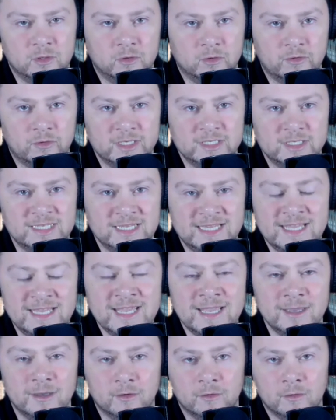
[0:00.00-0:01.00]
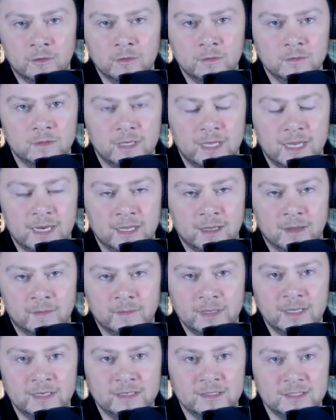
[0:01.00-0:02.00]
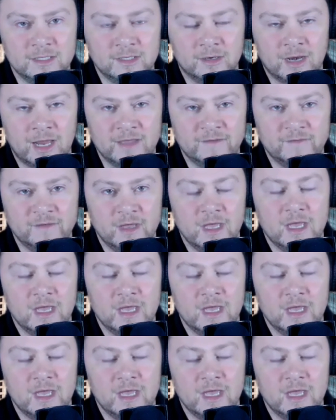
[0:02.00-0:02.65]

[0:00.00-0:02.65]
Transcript: Christ to heal and come into their life,